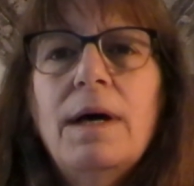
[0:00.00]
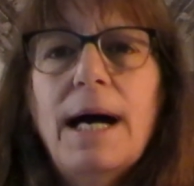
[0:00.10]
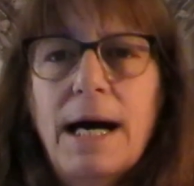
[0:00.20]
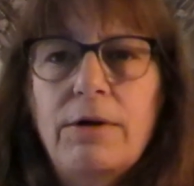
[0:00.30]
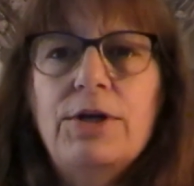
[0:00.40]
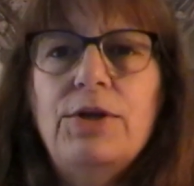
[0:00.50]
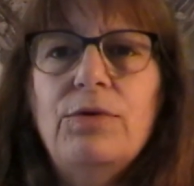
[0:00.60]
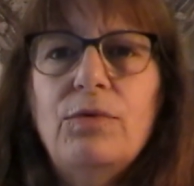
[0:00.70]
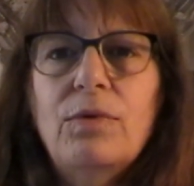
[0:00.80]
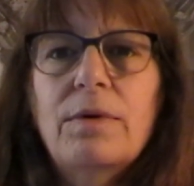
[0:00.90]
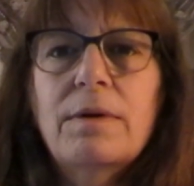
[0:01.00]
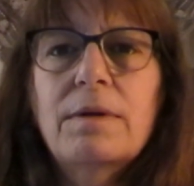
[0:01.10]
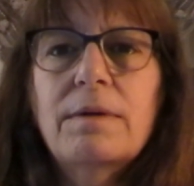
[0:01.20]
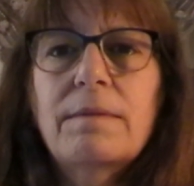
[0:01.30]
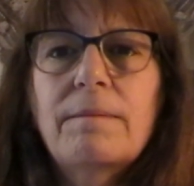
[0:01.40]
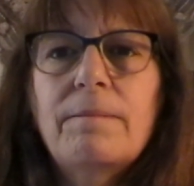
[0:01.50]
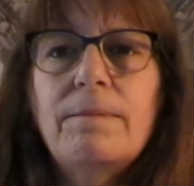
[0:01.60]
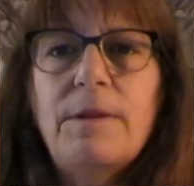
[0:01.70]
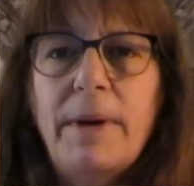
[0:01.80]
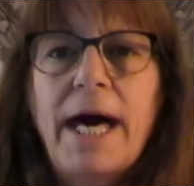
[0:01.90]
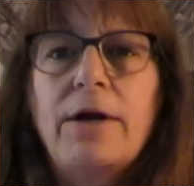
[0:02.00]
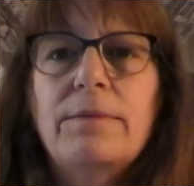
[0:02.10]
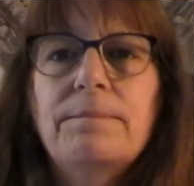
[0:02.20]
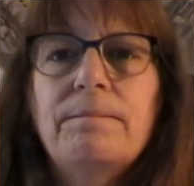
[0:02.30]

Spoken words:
how to do the pattern,